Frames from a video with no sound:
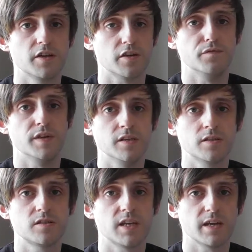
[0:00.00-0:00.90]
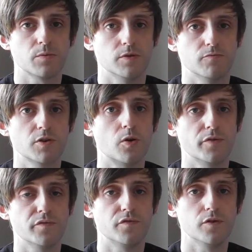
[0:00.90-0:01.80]
convenience sake when
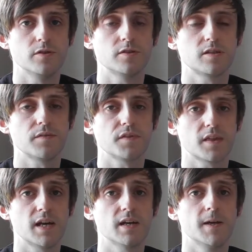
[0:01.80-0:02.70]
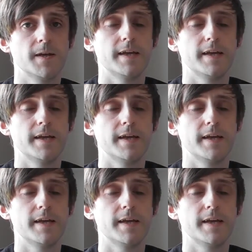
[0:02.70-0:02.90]
recording footage and stuff like that.